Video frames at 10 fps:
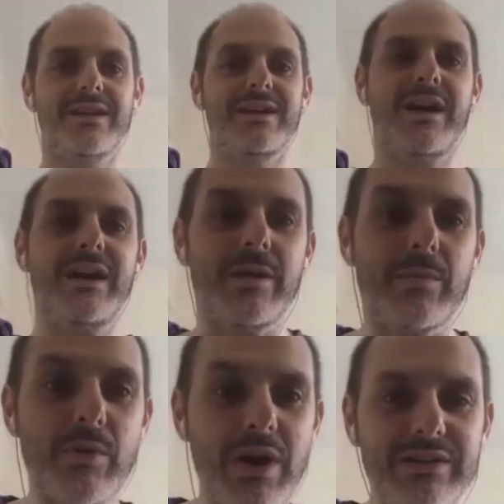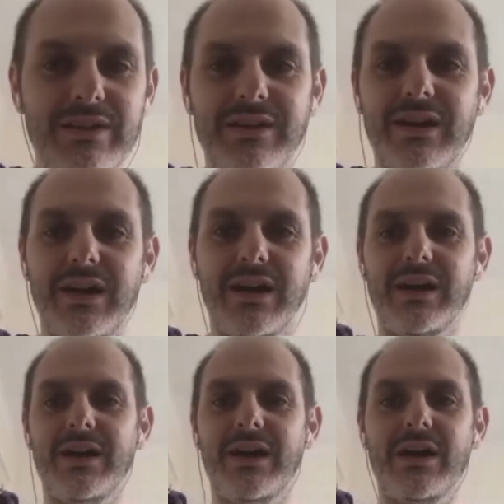Hi everyone,
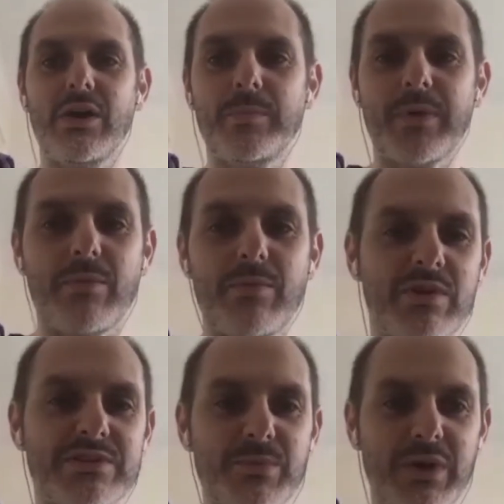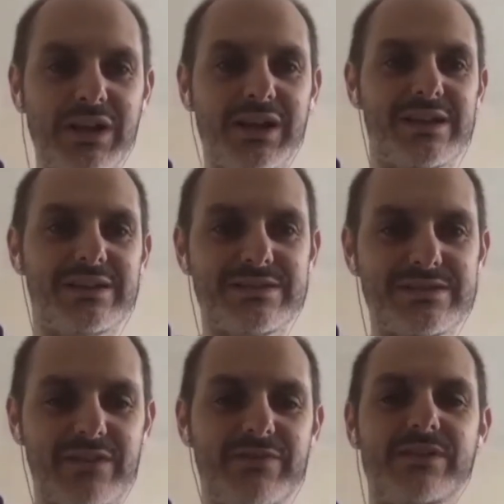uh, I hope everyone's well and
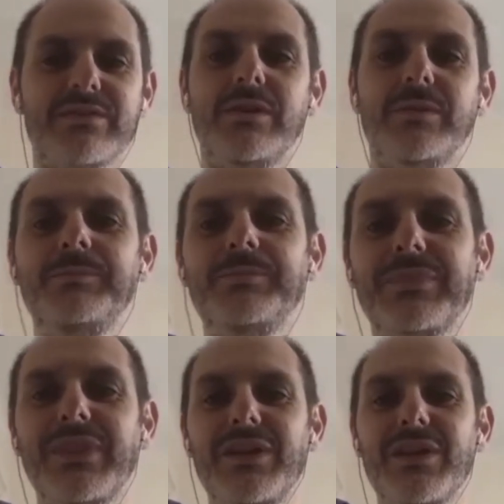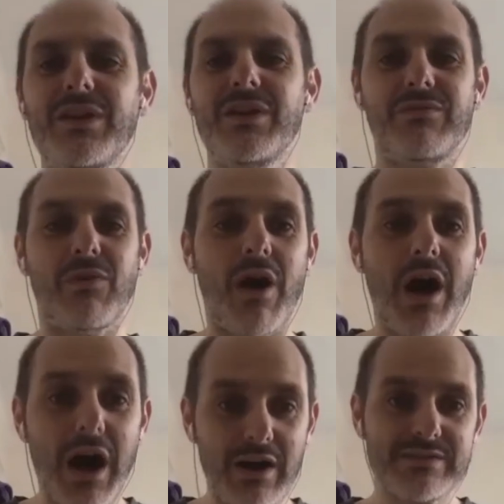safe at home. For
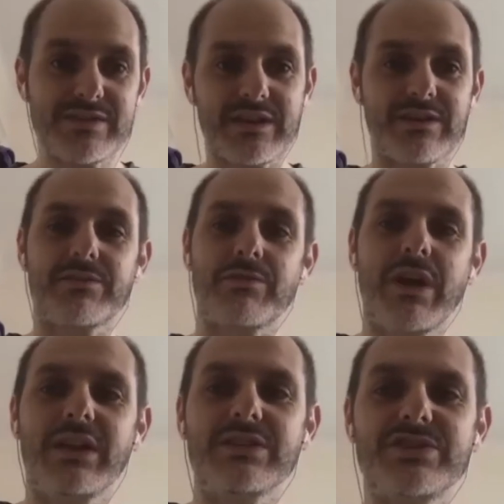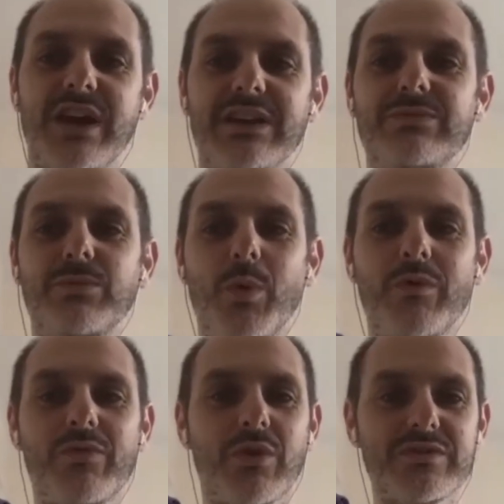our second creator chat,
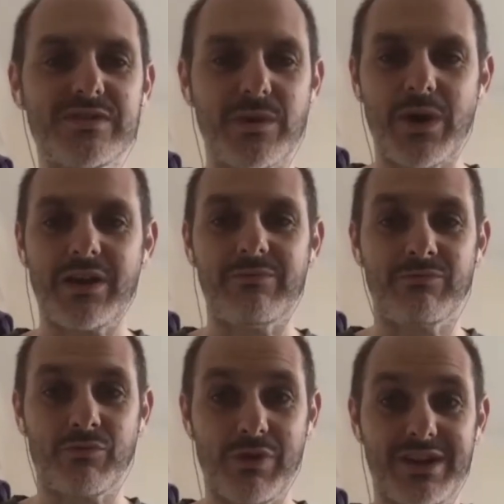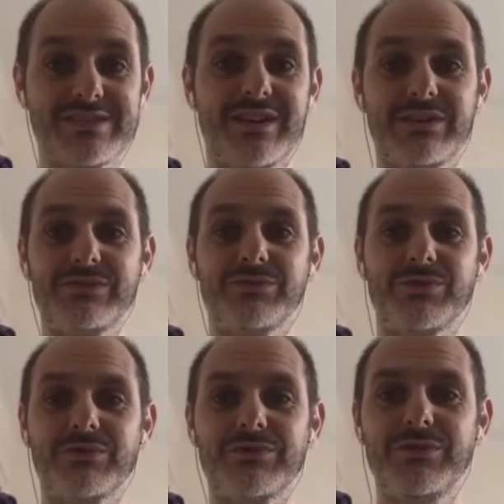we've got someone I'm really excited to
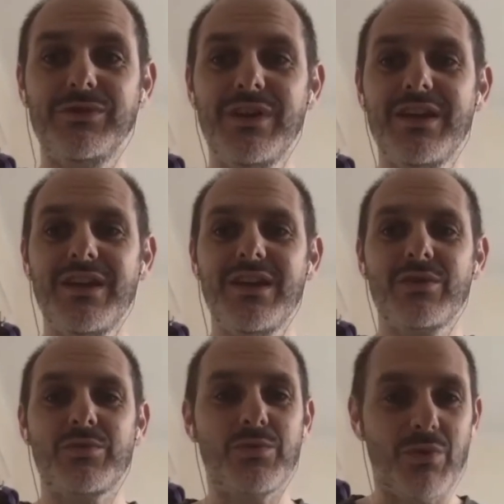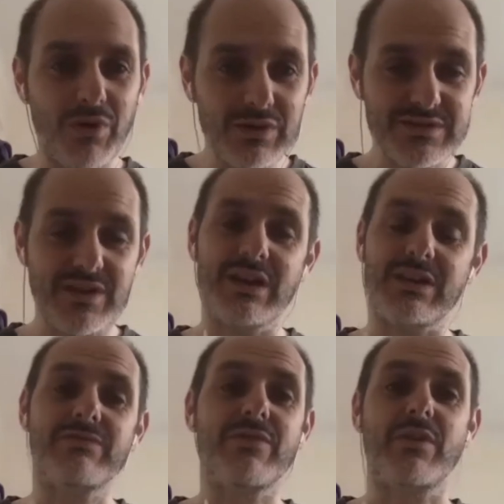talk to, who also had
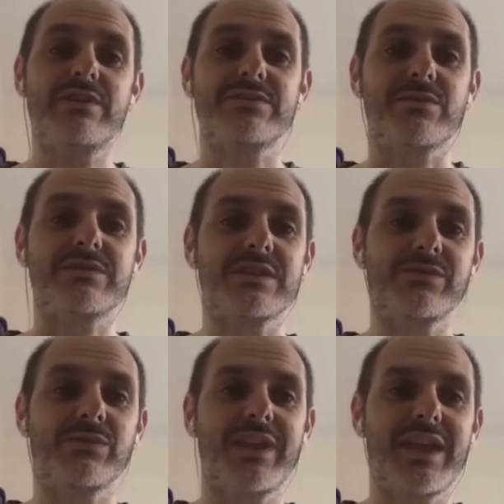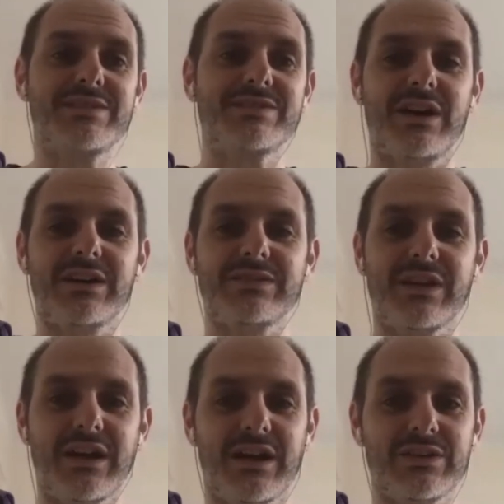a very successful
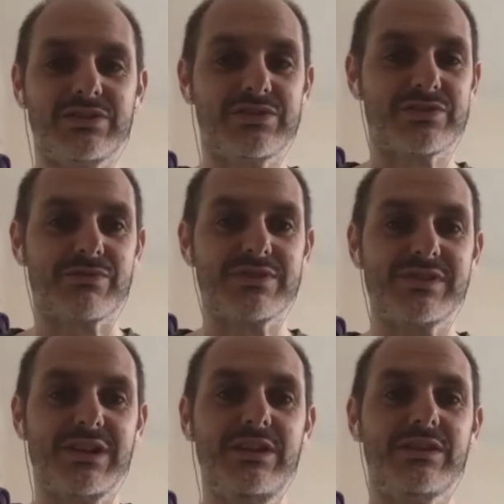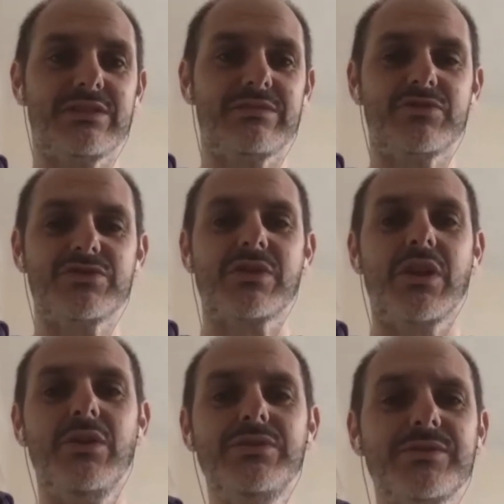Kickstarter just recently that just
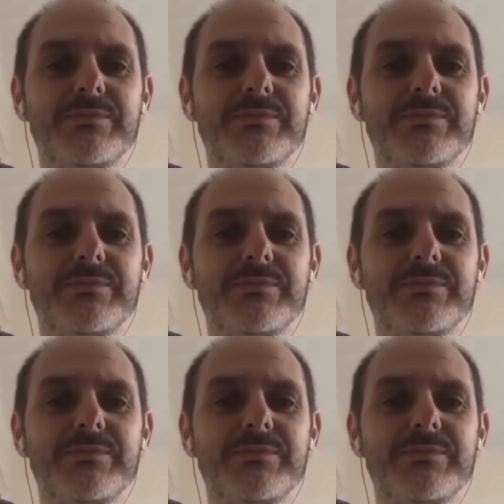closed.